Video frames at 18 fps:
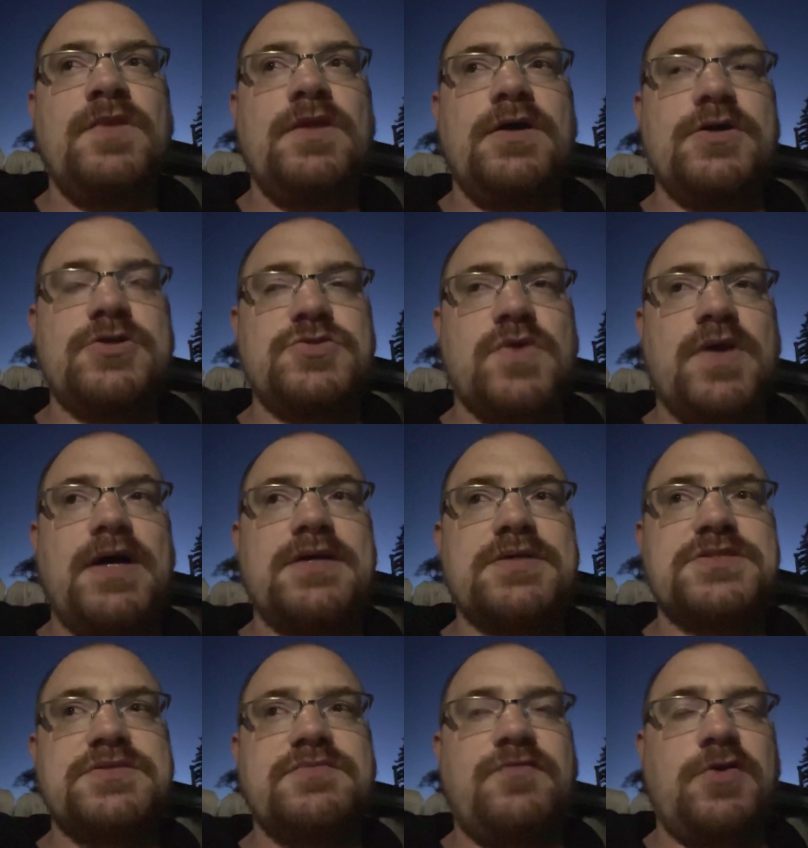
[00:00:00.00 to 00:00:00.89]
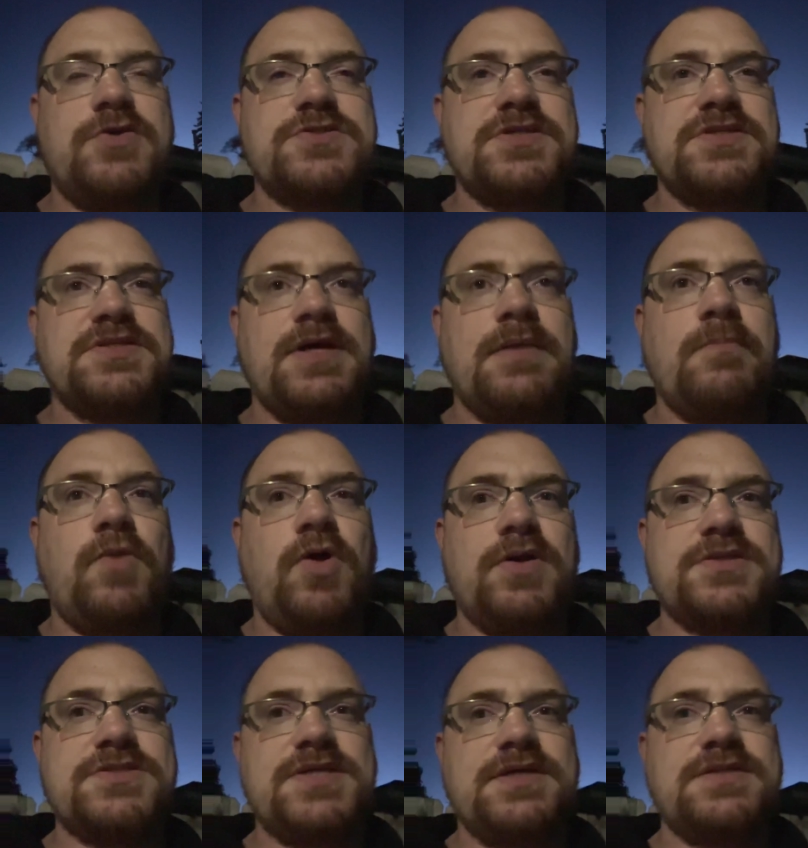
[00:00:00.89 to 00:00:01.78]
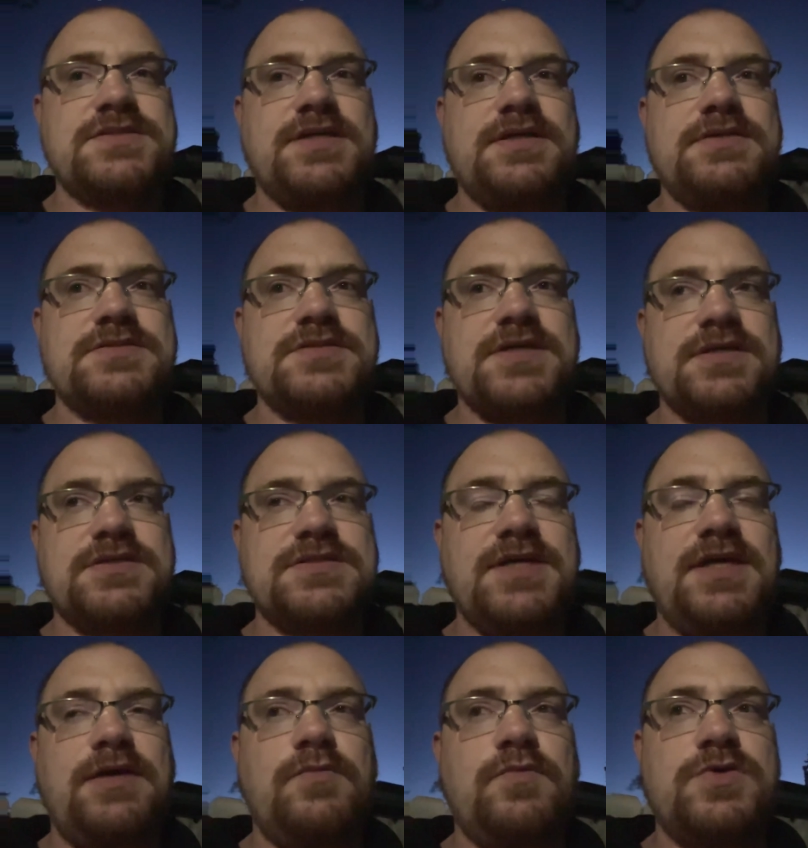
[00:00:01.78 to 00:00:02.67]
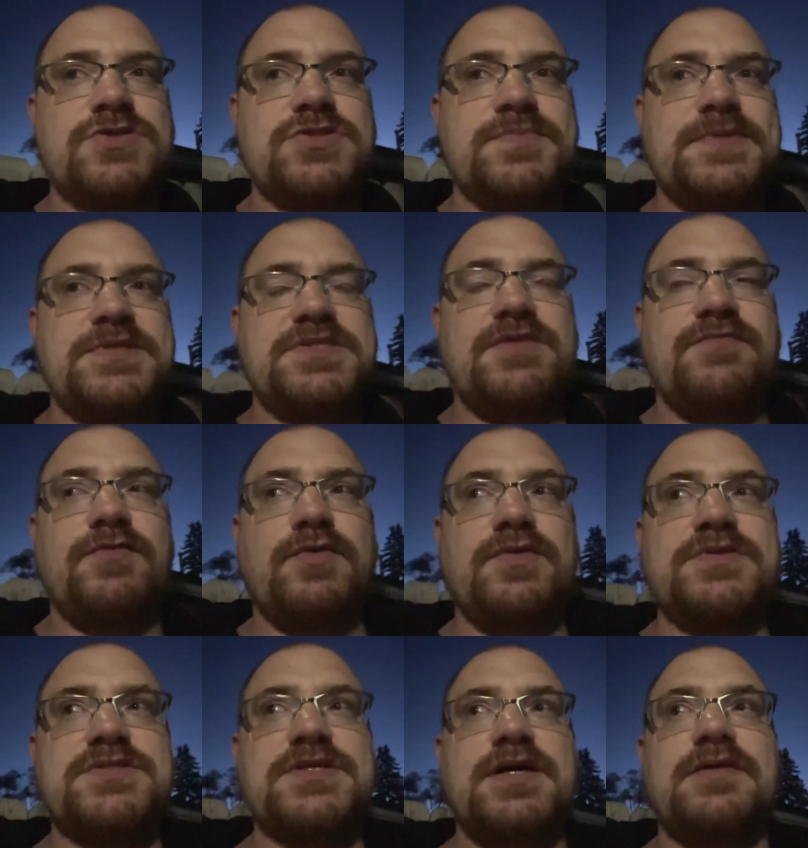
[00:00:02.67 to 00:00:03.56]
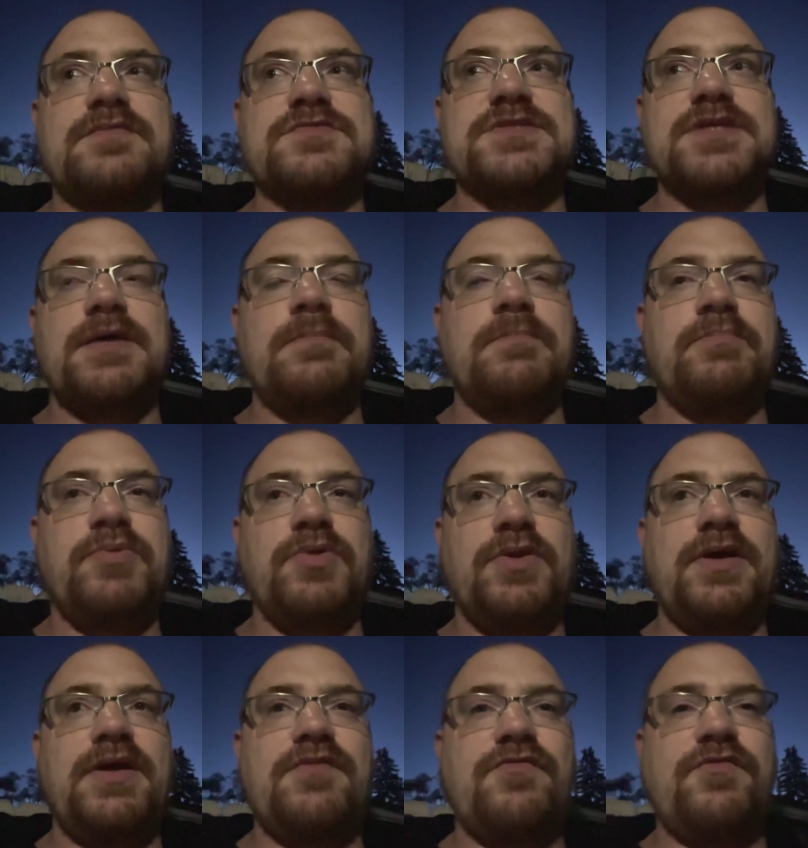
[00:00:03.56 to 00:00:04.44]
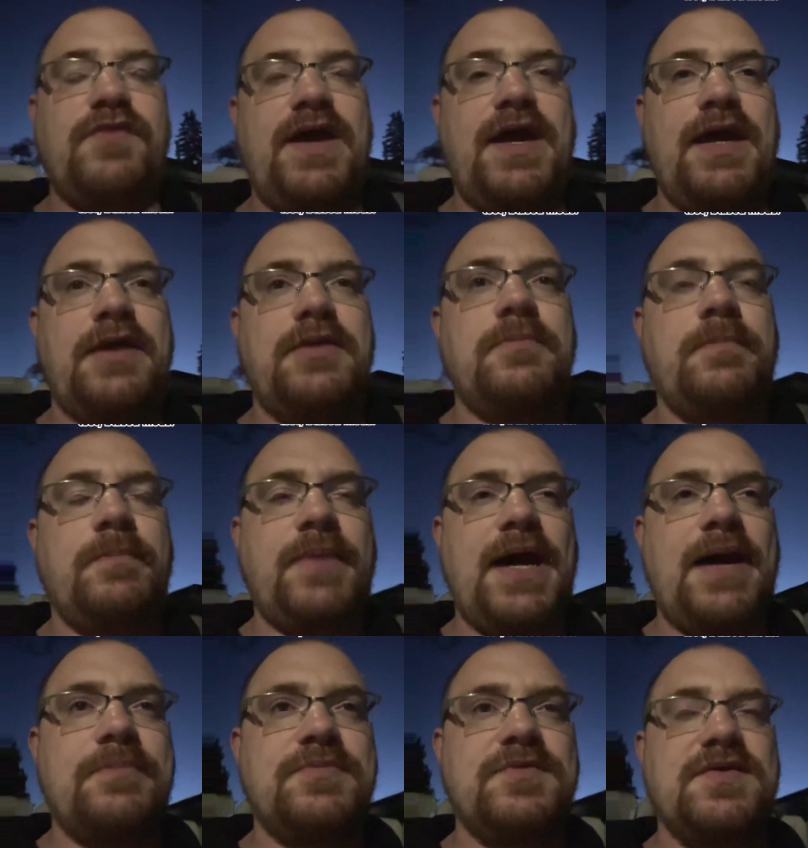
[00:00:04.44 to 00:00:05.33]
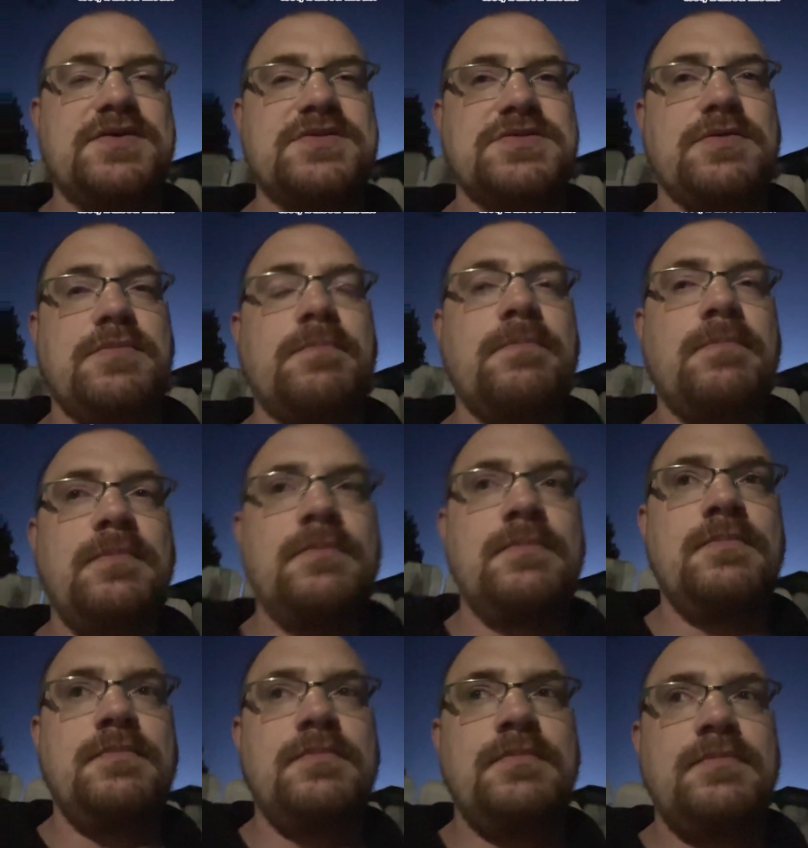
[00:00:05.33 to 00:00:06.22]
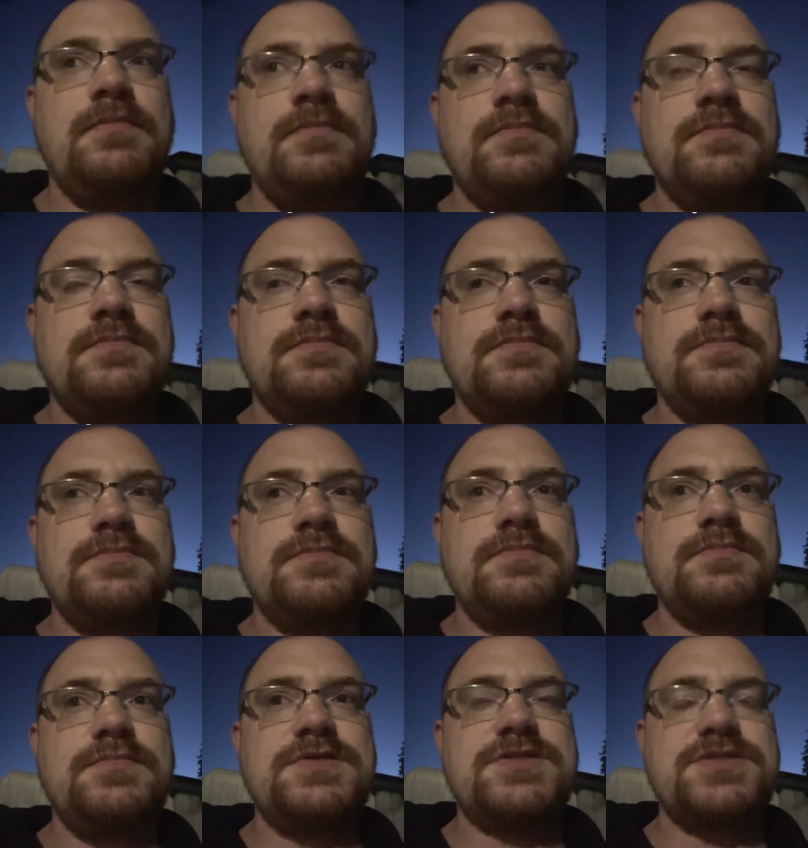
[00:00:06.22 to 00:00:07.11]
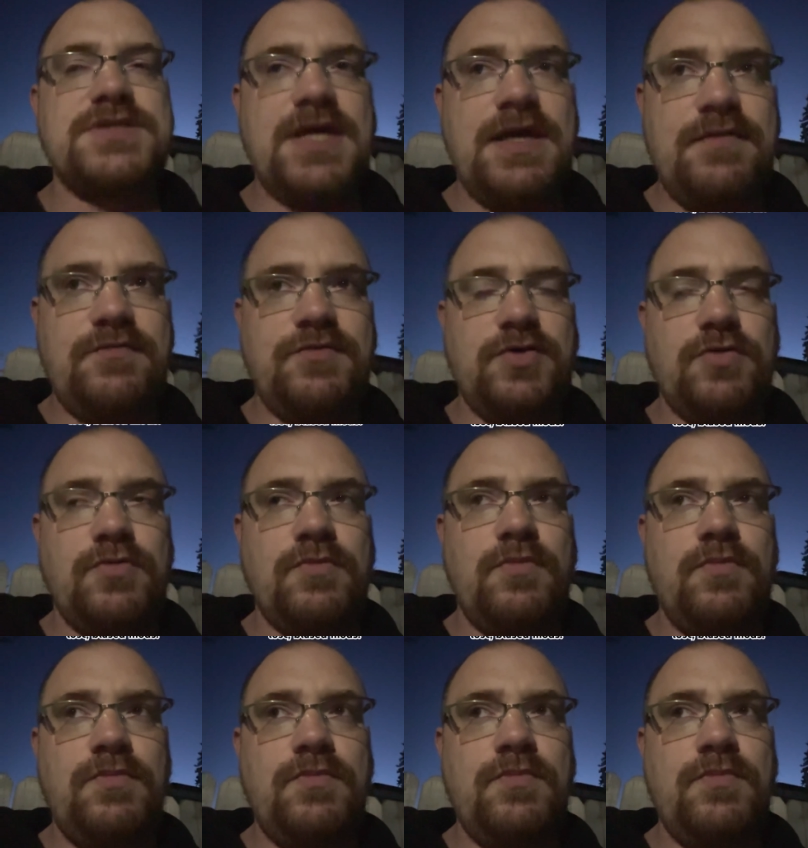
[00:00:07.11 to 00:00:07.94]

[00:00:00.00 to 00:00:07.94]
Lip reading: address verses like Mark 16:16, which specifically says that belief and baptism save you,